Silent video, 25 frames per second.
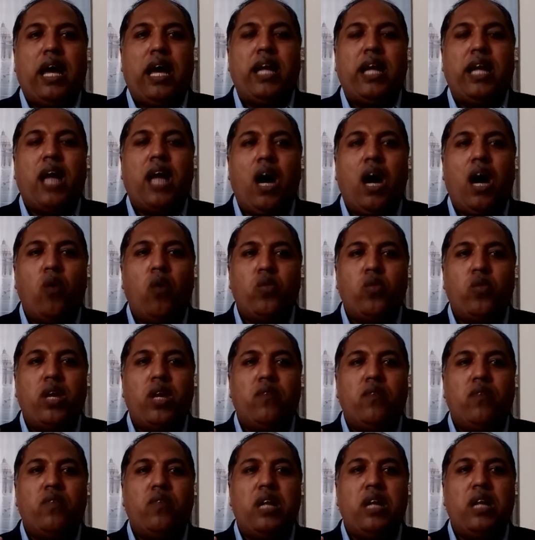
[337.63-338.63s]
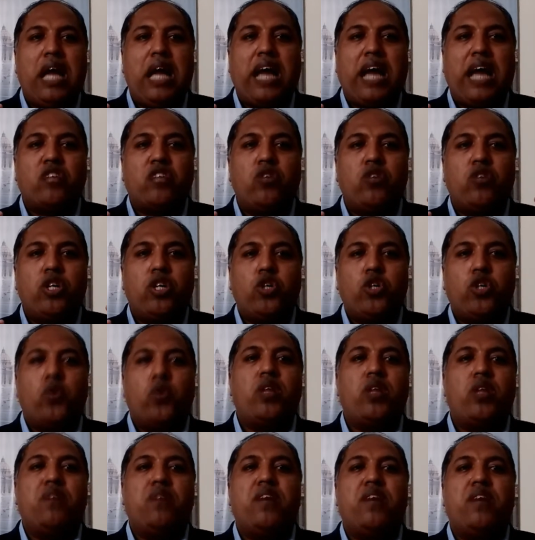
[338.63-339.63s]
and how they will actually
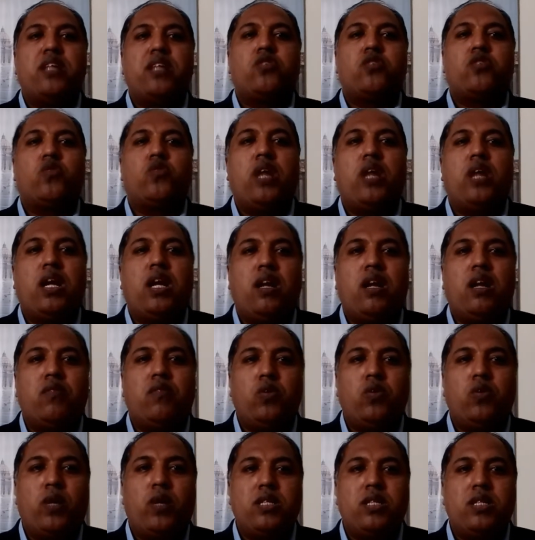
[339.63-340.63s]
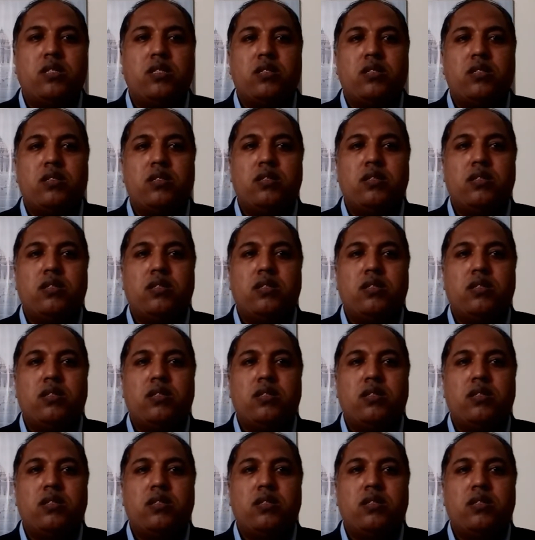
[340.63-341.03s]
show their face to their loved ones.